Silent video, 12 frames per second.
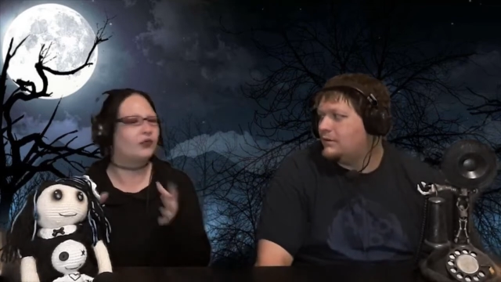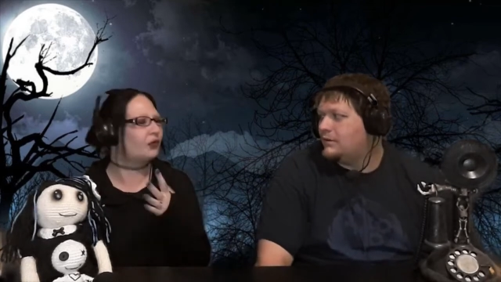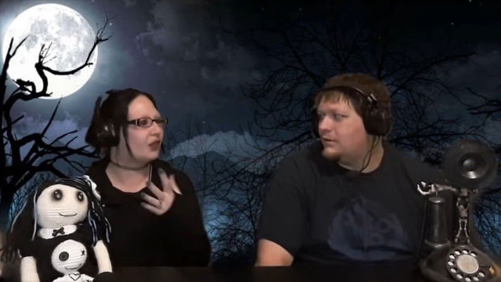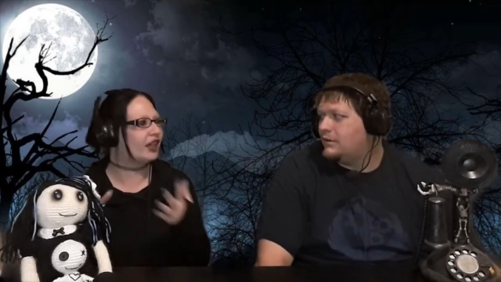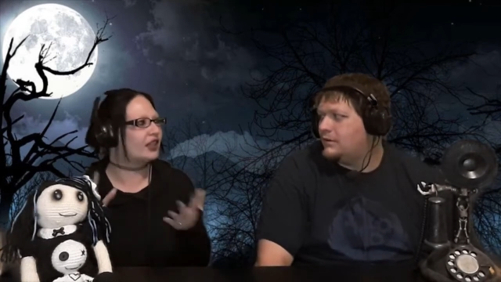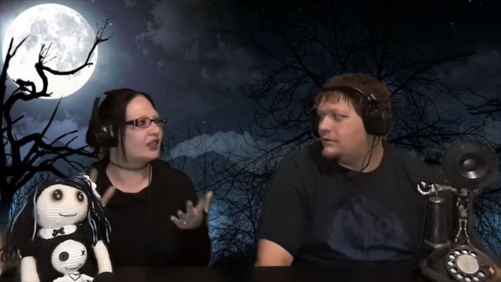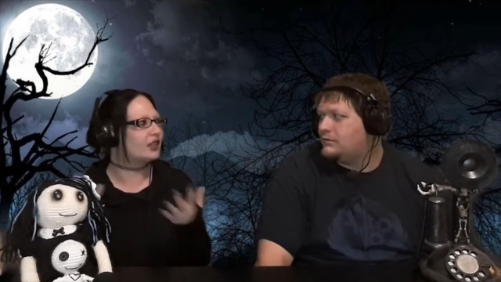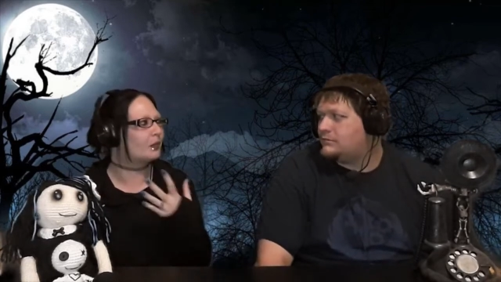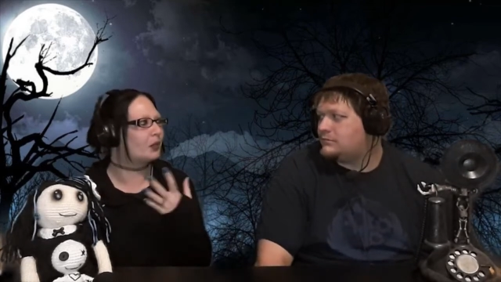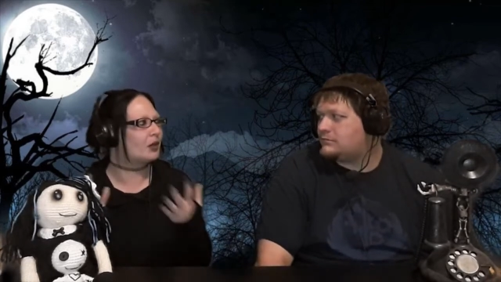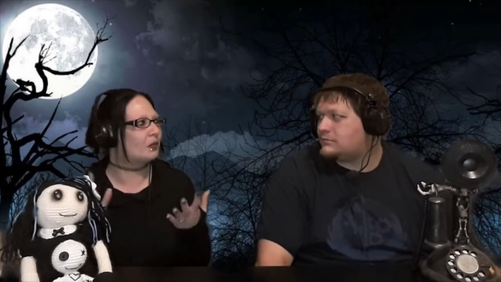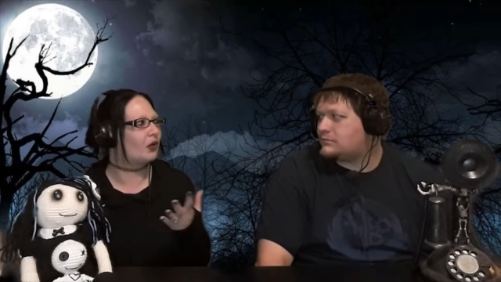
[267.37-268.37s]
Speaker 1: freaked
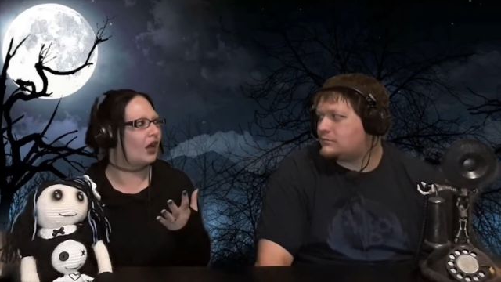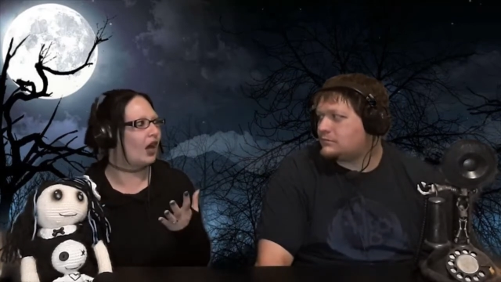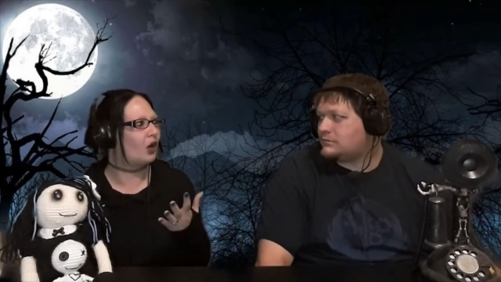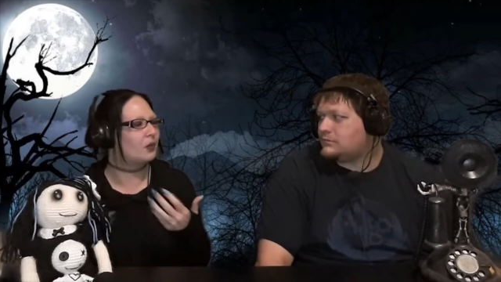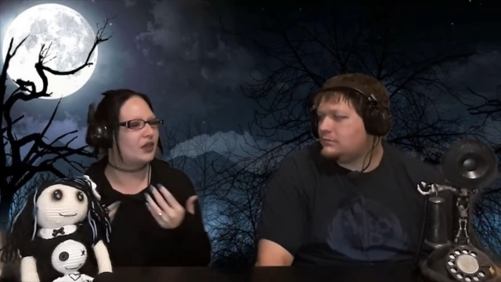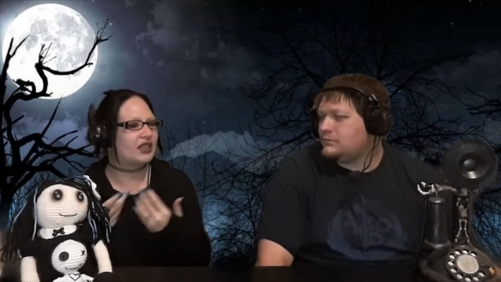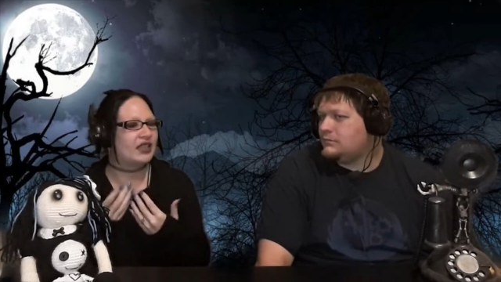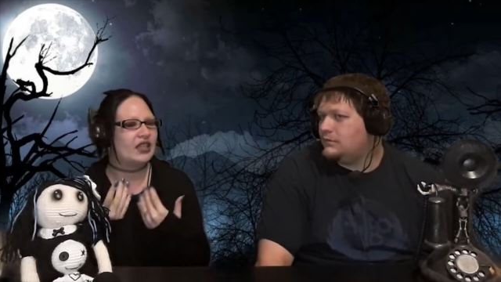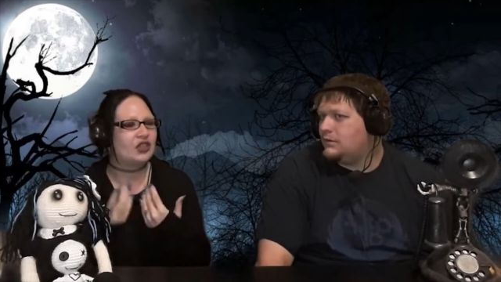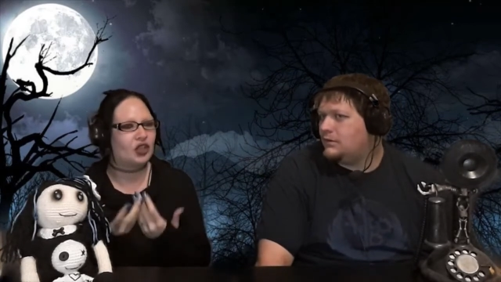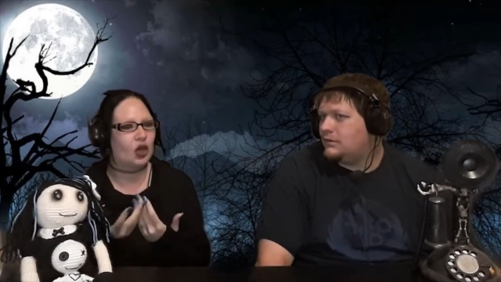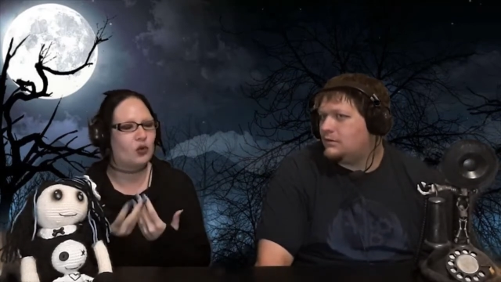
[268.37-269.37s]
some people out because
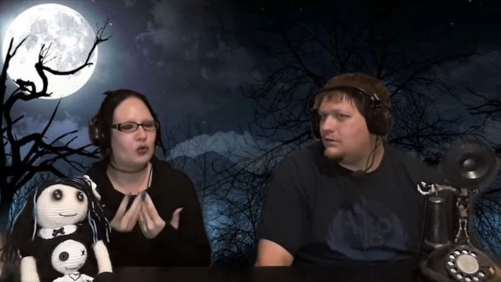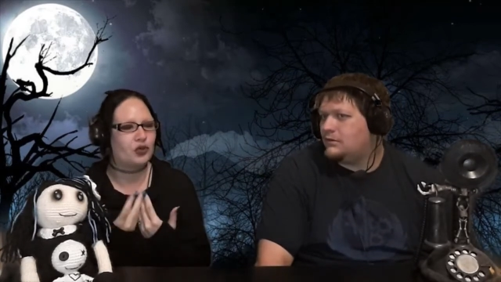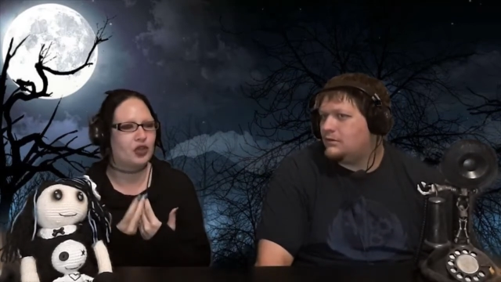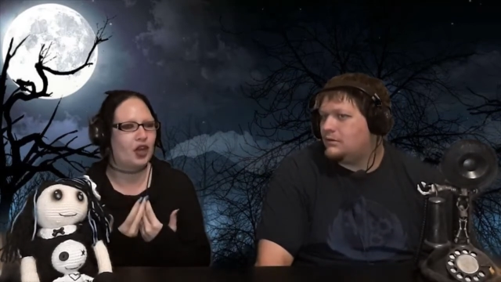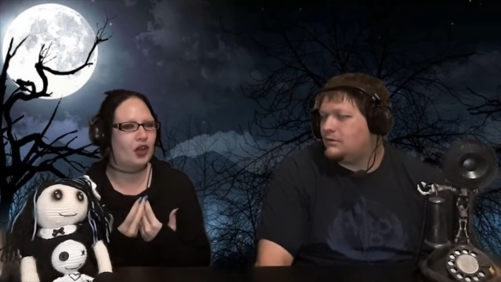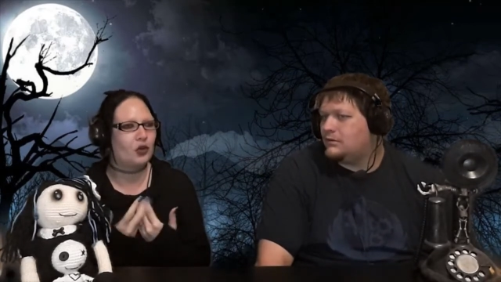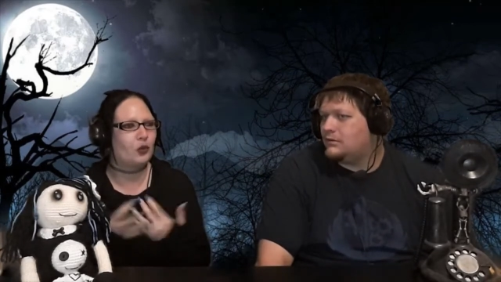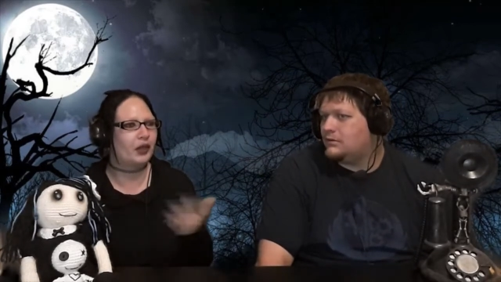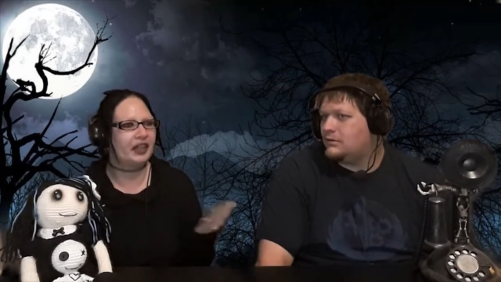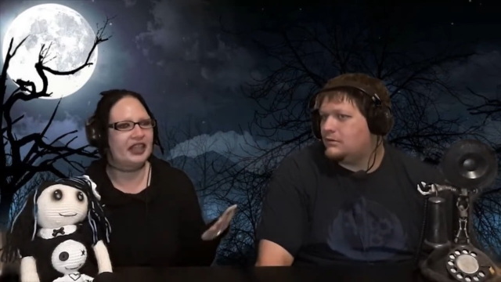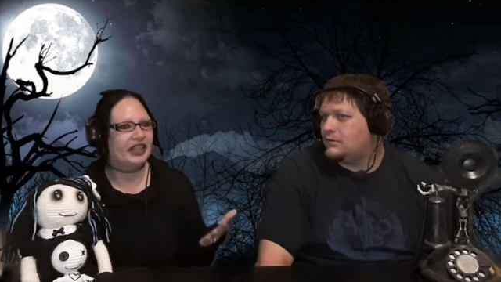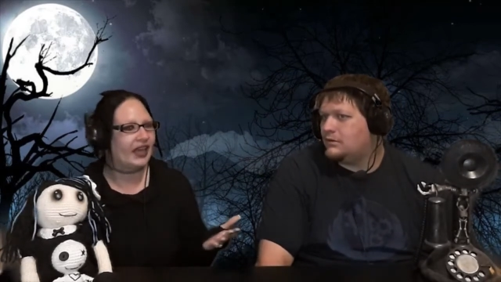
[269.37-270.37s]
they don't know
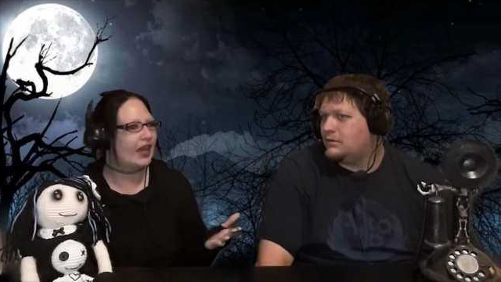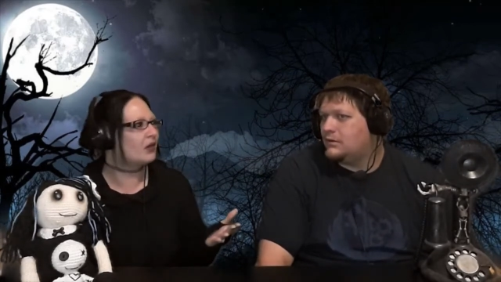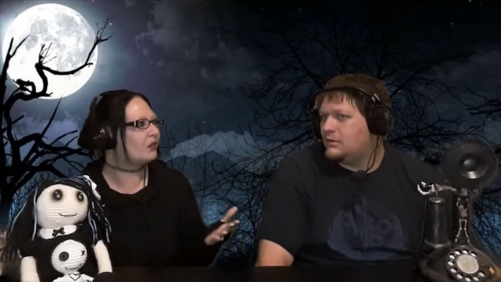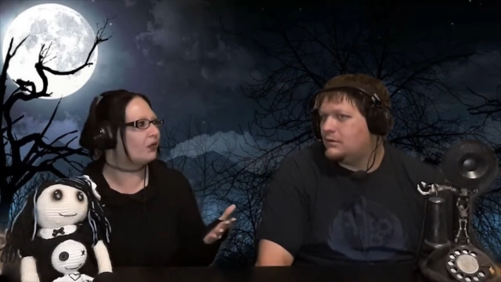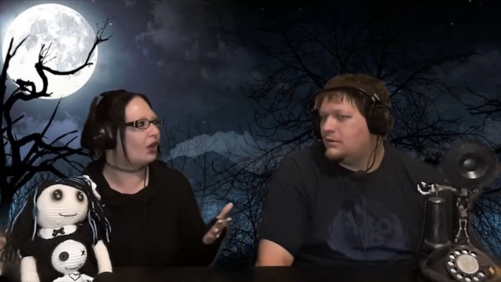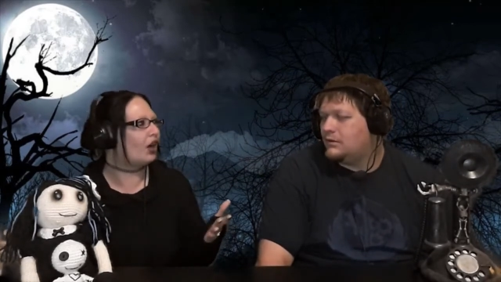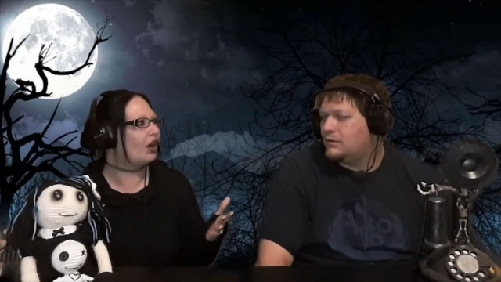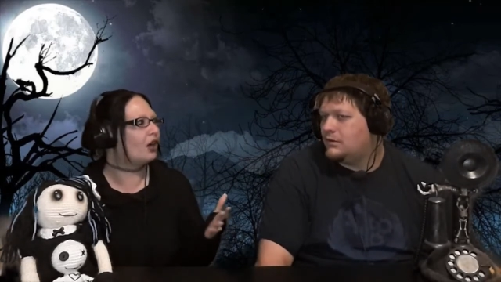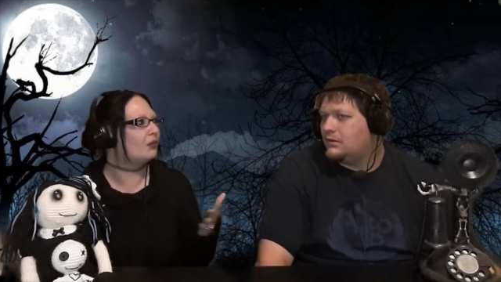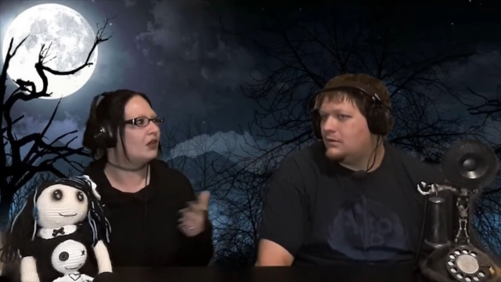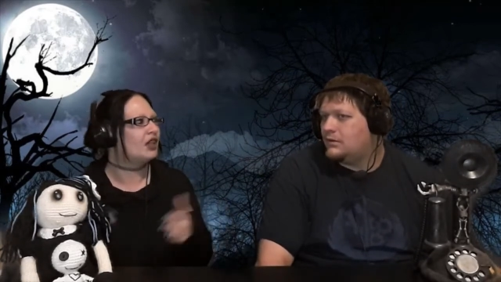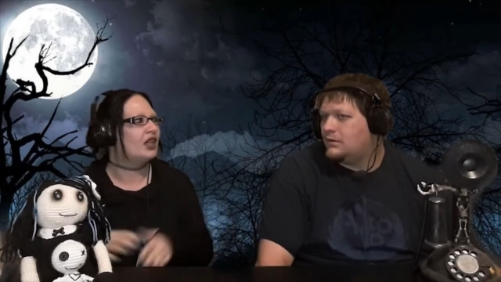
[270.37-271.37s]
where he came
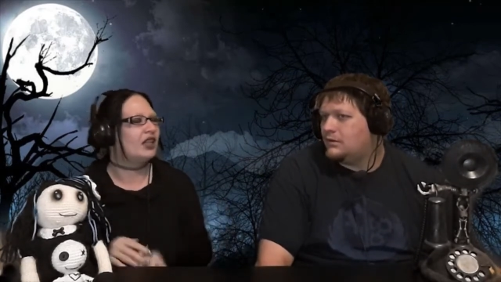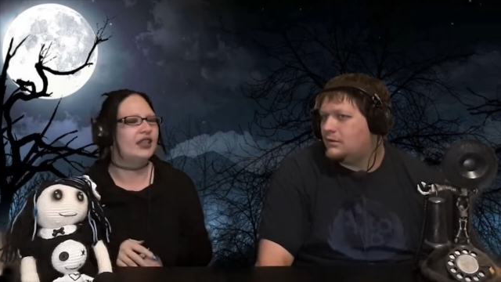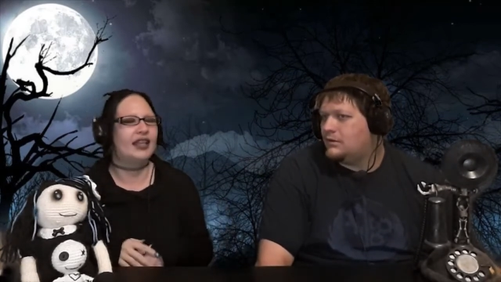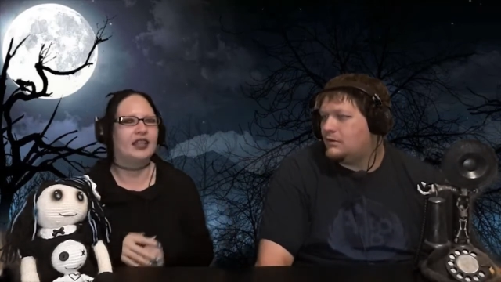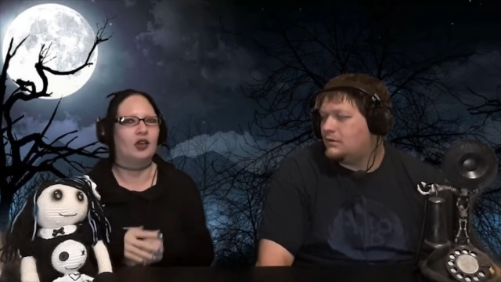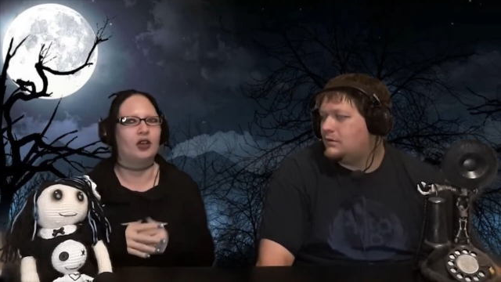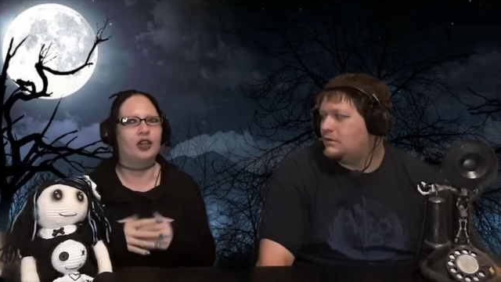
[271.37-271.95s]
from. They don't